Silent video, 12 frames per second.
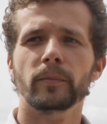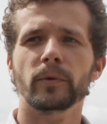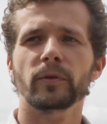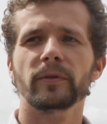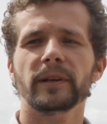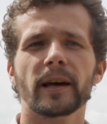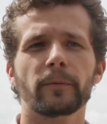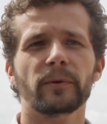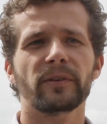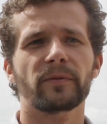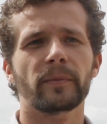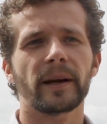movie
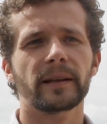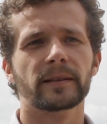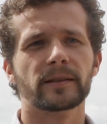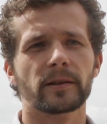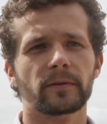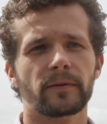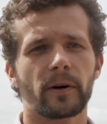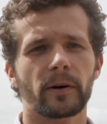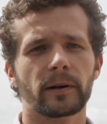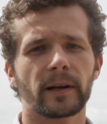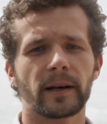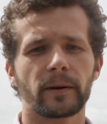that we've made so
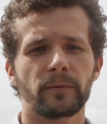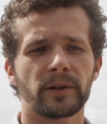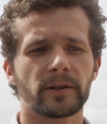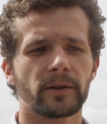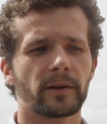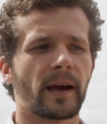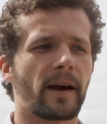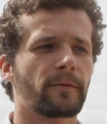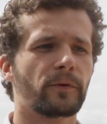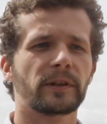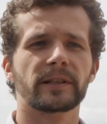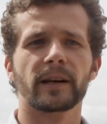far. Like we took
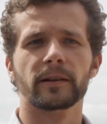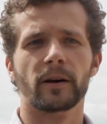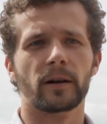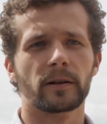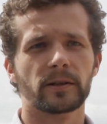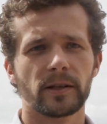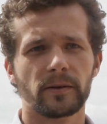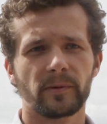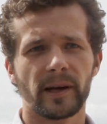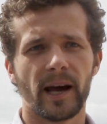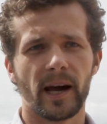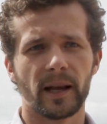every technology we